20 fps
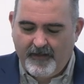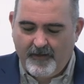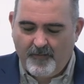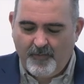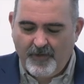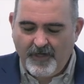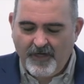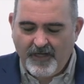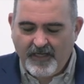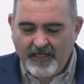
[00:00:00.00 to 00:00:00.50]

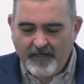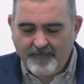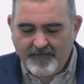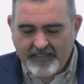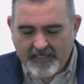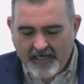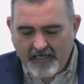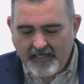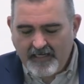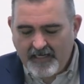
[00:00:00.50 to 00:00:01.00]
We need to keep
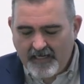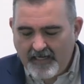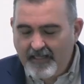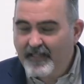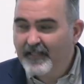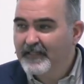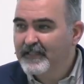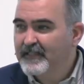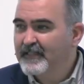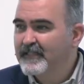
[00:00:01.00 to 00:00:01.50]
telling
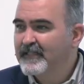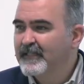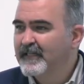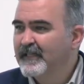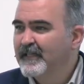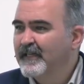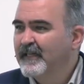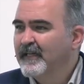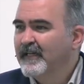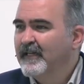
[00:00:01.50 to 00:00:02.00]
others
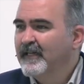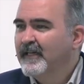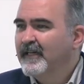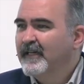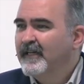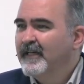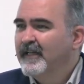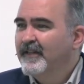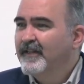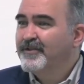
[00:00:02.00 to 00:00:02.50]

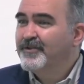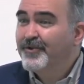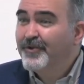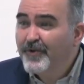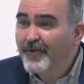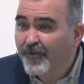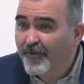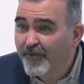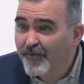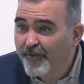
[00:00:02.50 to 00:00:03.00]
the
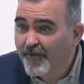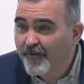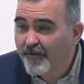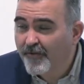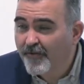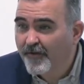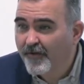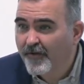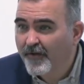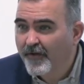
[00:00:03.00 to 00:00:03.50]
truth.
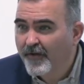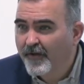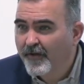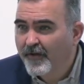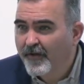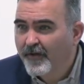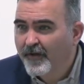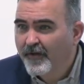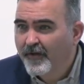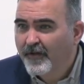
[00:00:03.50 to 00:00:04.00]

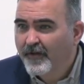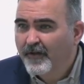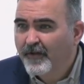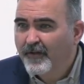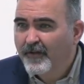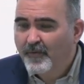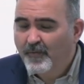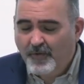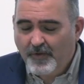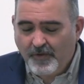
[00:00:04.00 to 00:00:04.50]

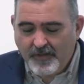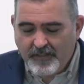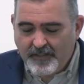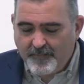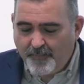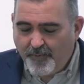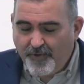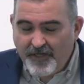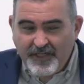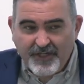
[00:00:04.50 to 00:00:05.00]
The world is
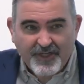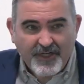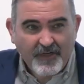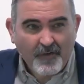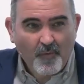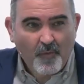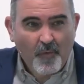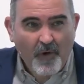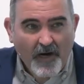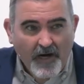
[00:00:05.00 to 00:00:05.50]

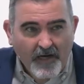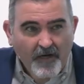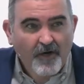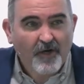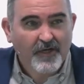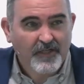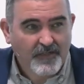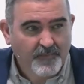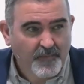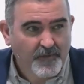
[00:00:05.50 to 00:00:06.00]
preaching one
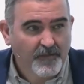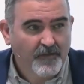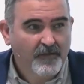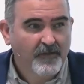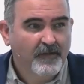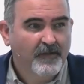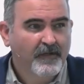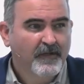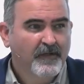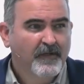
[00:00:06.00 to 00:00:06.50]
gospel,
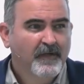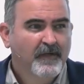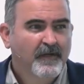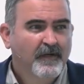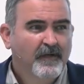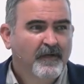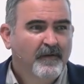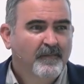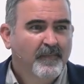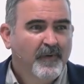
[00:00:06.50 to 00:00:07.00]

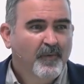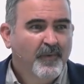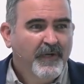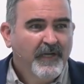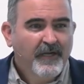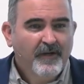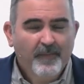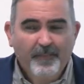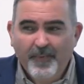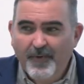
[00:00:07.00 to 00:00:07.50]
but we
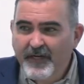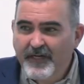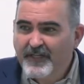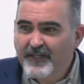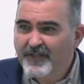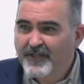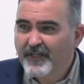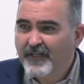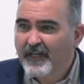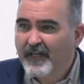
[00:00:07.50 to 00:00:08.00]
need to
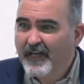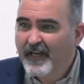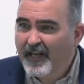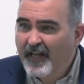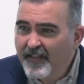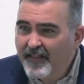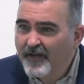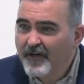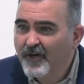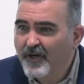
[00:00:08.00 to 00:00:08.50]
preach
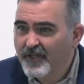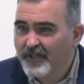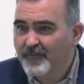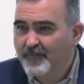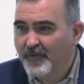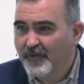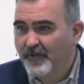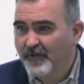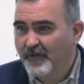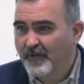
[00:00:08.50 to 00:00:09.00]
another
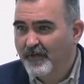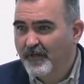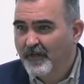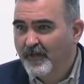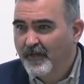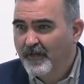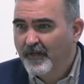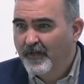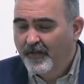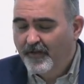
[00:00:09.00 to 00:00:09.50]
gospel,
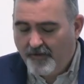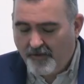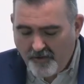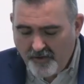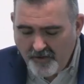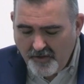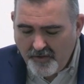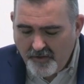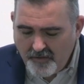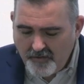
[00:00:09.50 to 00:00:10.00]
the
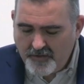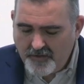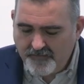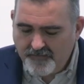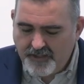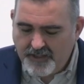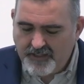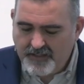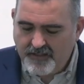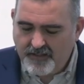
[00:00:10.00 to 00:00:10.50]
good news
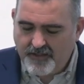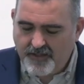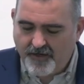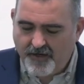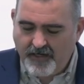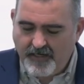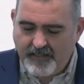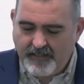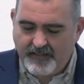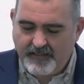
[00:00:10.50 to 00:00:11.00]
of Jesus
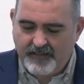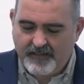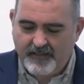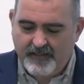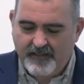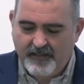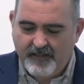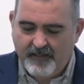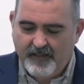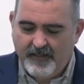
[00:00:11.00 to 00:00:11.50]
Christ.
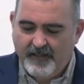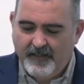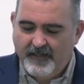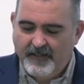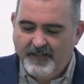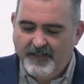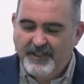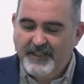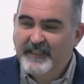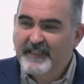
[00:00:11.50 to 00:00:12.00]

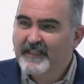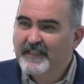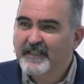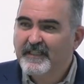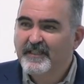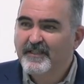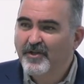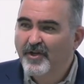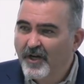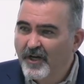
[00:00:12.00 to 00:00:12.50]
Jesus
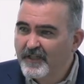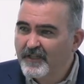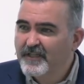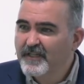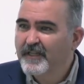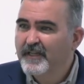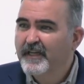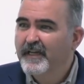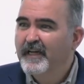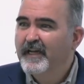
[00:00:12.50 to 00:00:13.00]
is
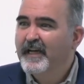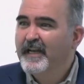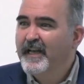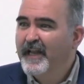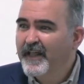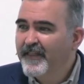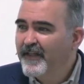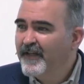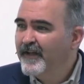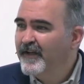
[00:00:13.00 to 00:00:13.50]
not
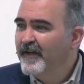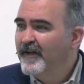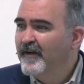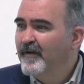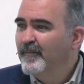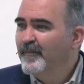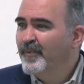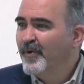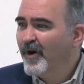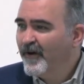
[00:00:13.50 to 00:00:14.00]
another
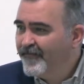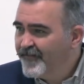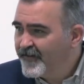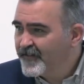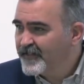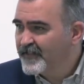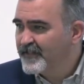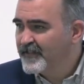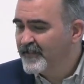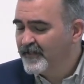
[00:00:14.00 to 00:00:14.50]

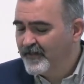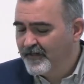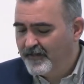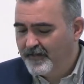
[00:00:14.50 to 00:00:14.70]
prophet.